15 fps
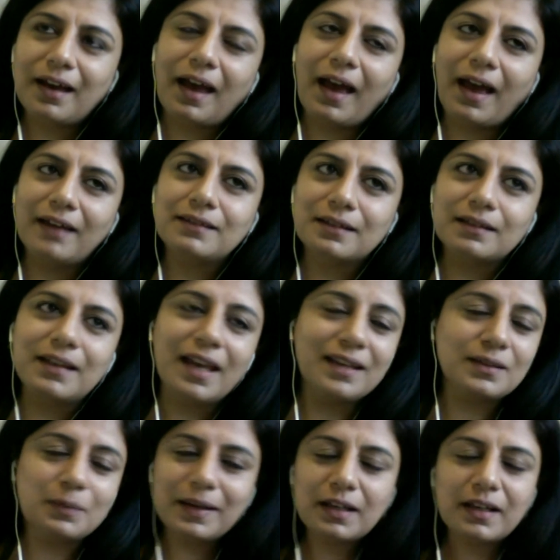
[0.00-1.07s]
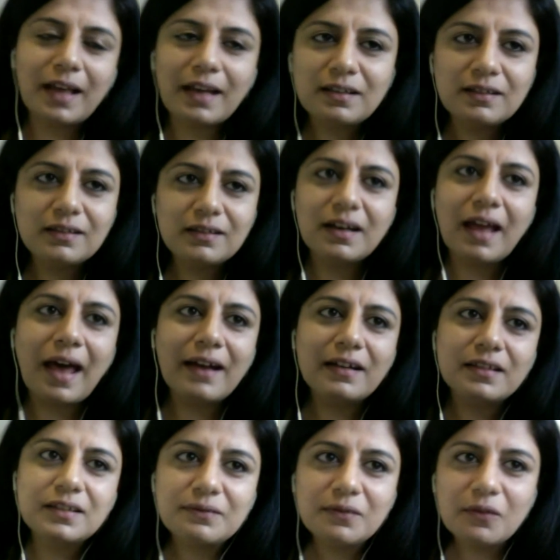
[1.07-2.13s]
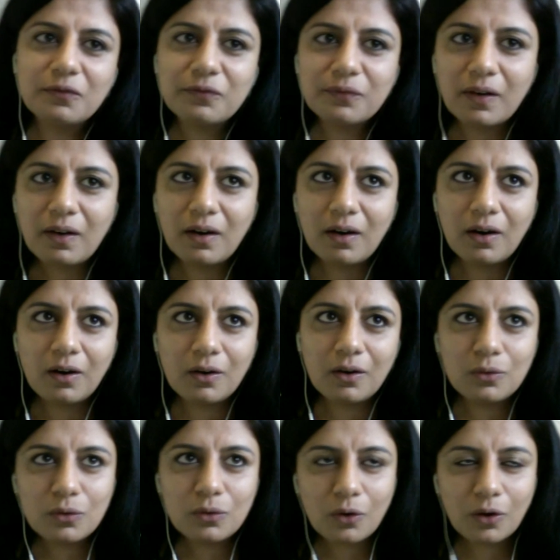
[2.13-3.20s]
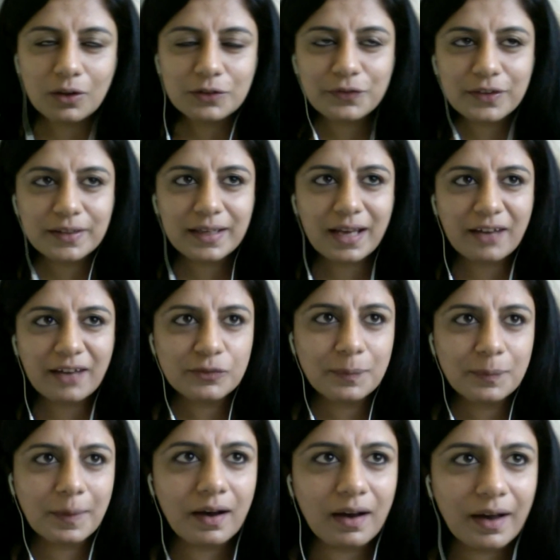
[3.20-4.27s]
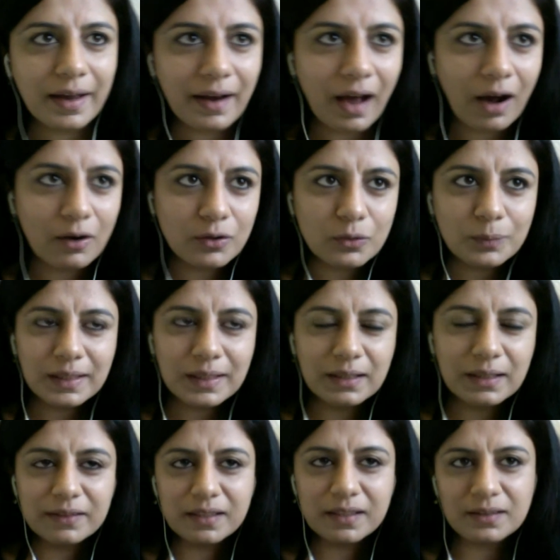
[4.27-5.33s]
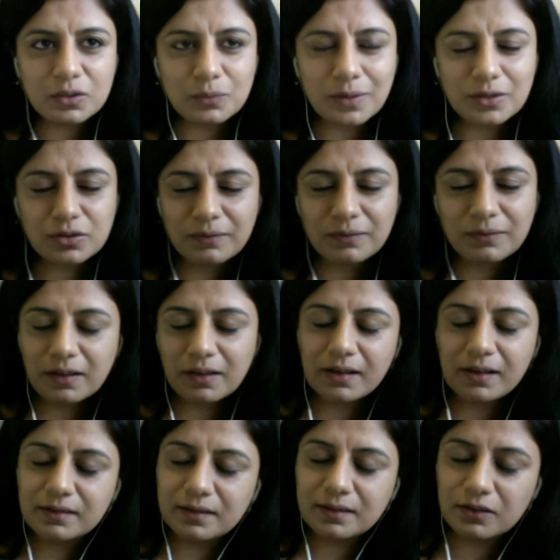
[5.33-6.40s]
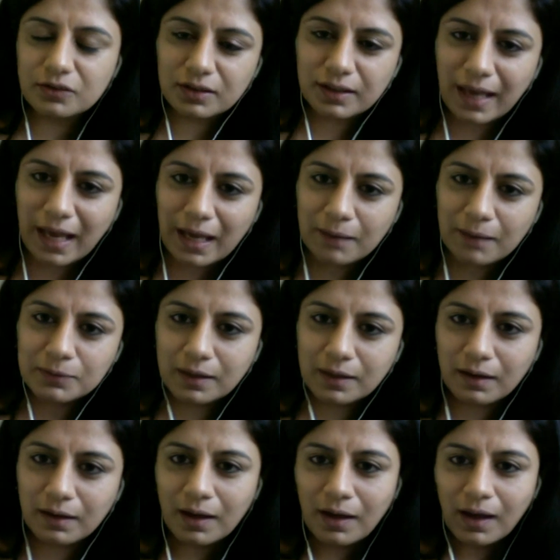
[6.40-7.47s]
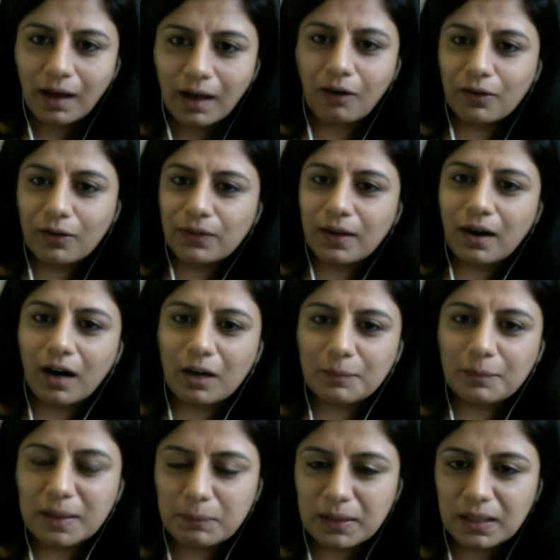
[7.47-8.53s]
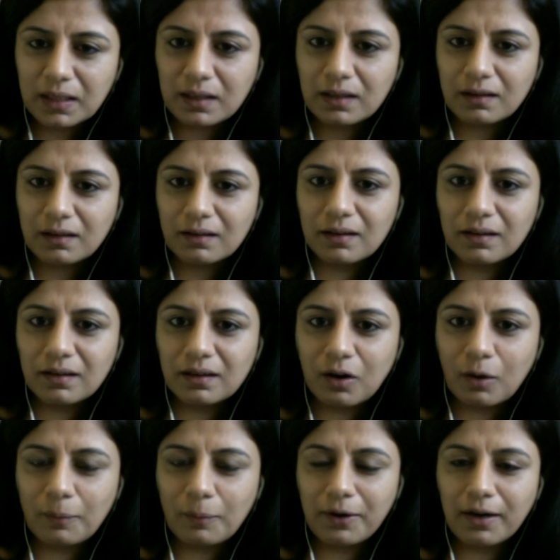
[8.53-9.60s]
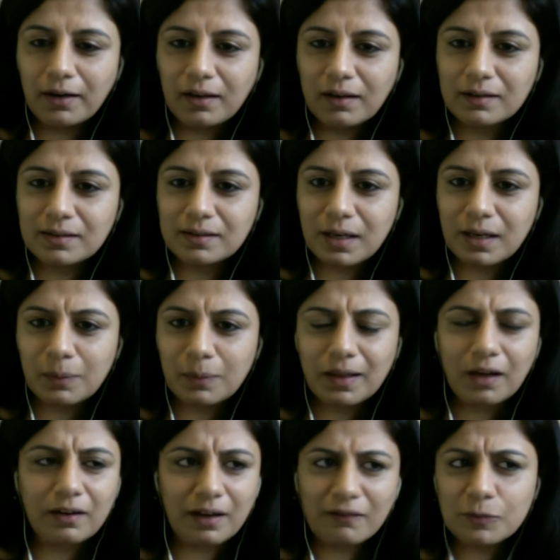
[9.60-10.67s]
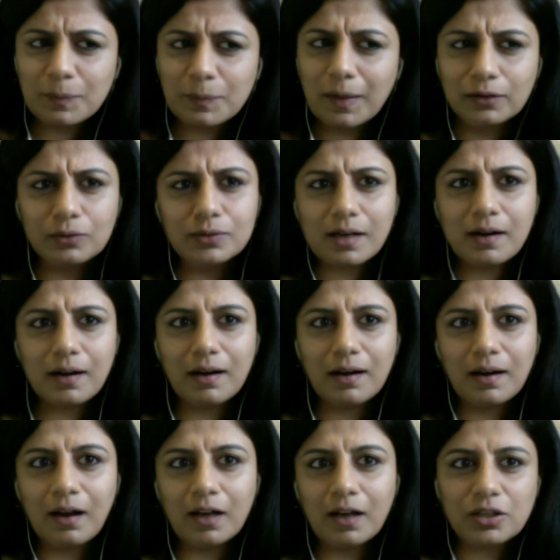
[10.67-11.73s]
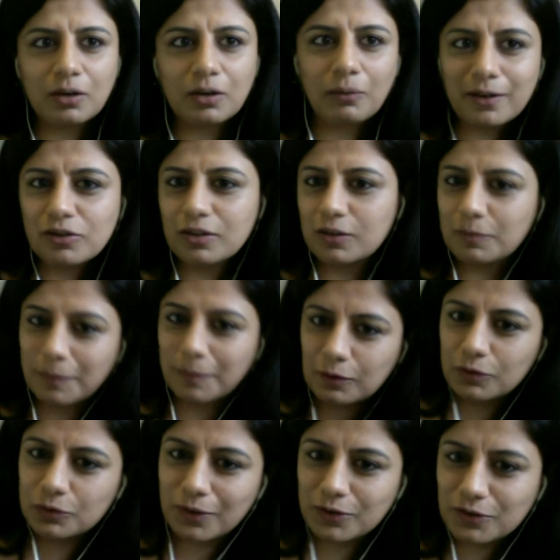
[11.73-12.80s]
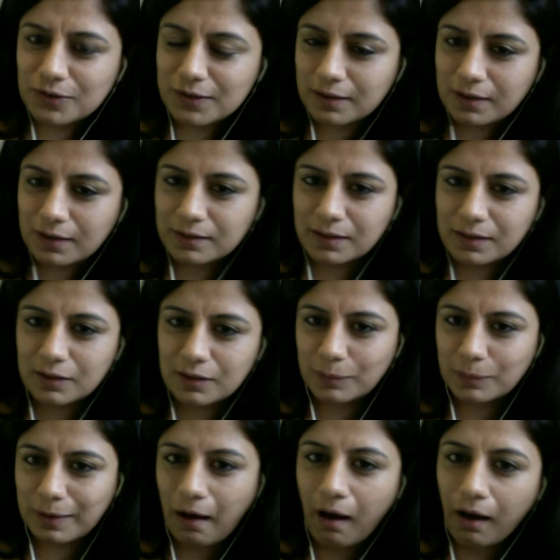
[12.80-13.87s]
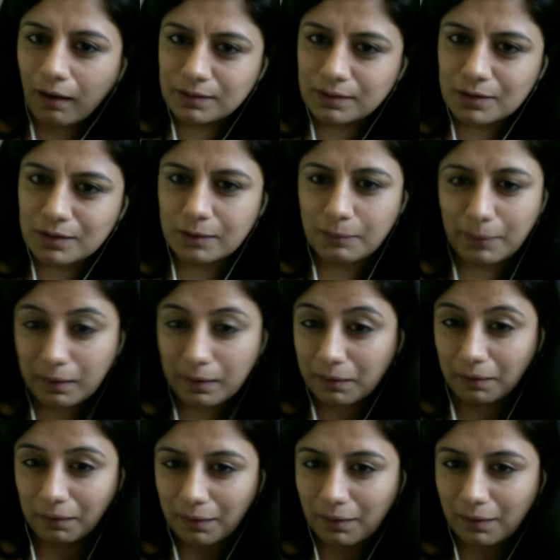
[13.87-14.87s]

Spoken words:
And yes, we can get into the narrative of who calls for the AFSPA and how do we live with a situation where there are insurgent camps and how can the army be operating in a state without AFSPA. Those are larger questions, but those questions at least need to be asked, debated.